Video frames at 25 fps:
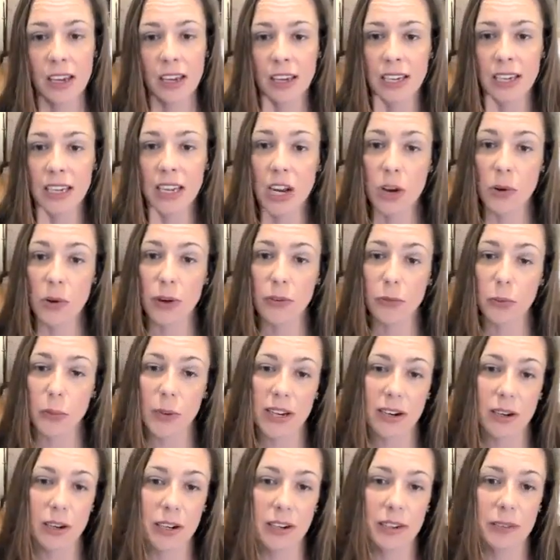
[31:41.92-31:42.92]
if we
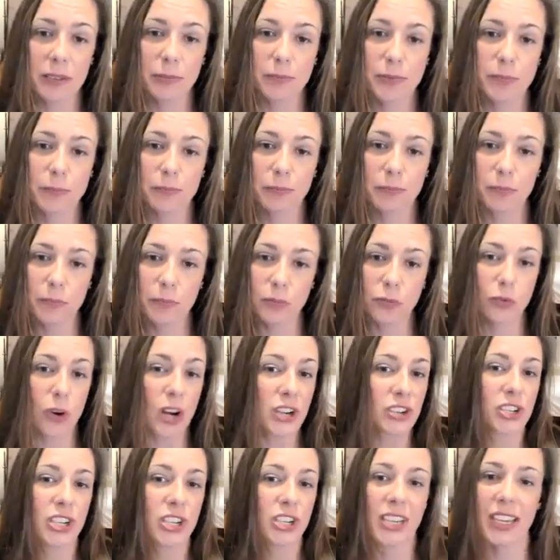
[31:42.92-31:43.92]
are
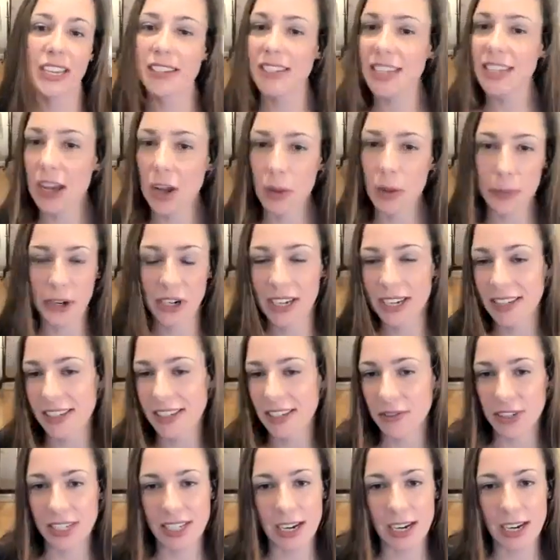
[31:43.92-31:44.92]
rushing in to help our kids
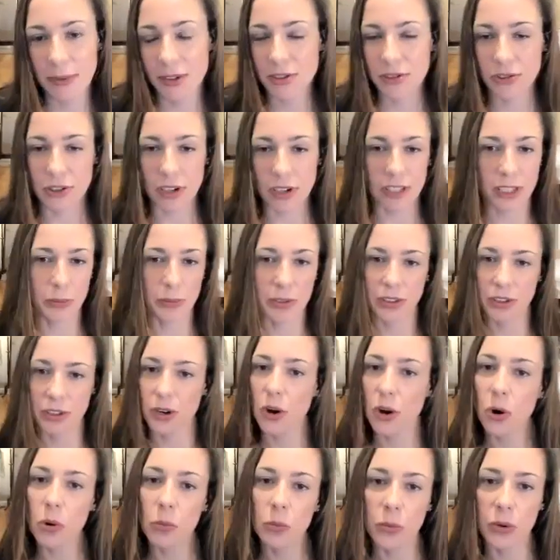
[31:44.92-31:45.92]
every time they're struggling with their
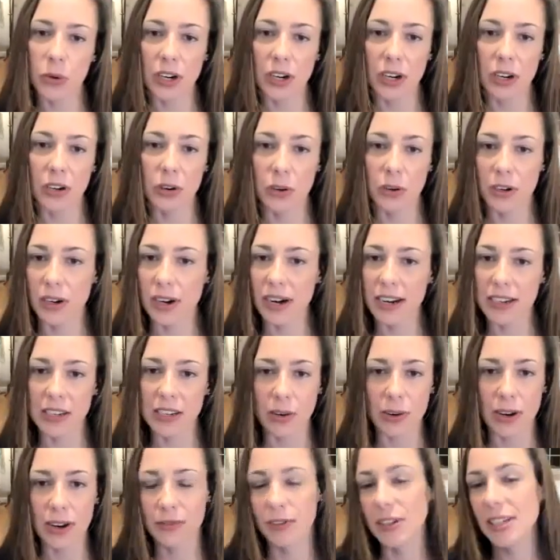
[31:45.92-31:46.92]
homework, or,
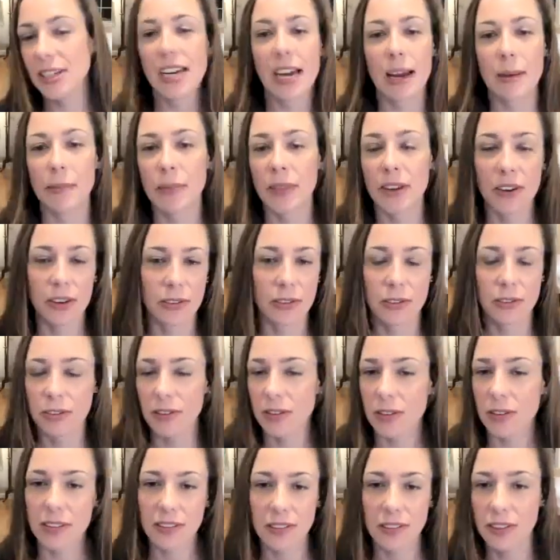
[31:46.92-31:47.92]
every time they're
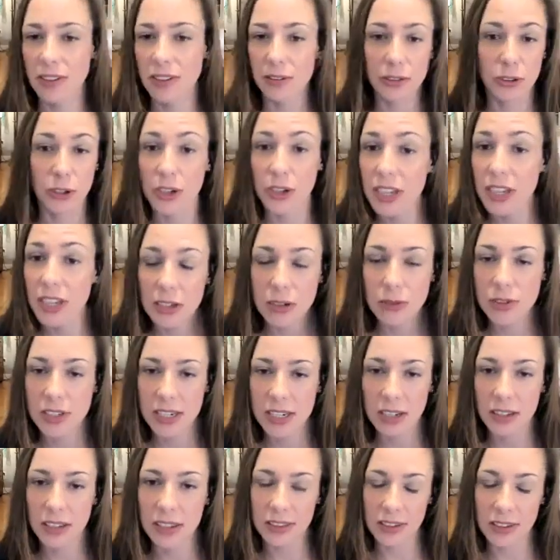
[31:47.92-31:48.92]
learning a new
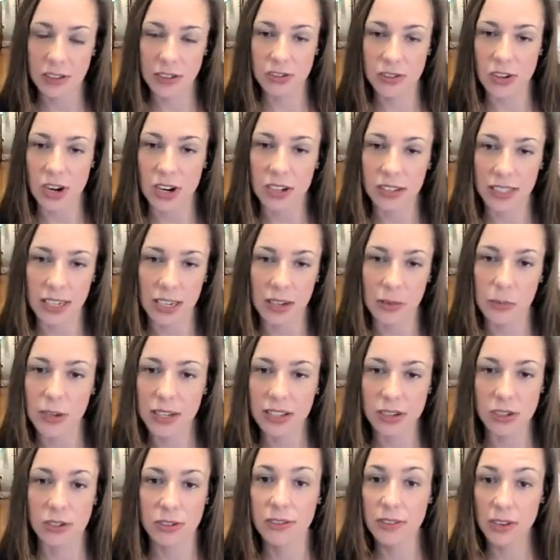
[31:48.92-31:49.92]
skill and they're struggling, and
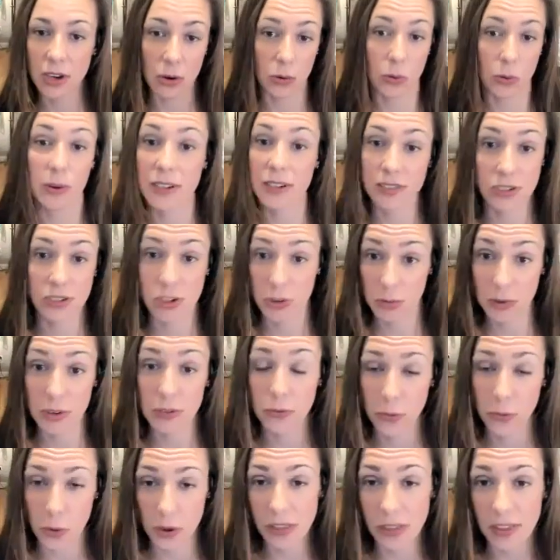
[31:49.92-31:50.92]
we go and do it
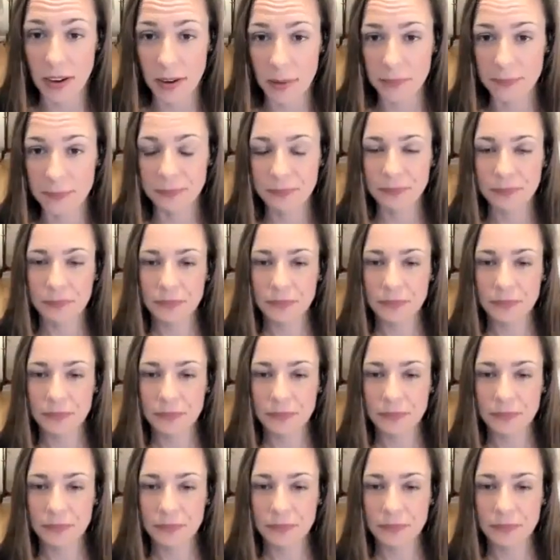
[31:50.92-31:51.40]
for them,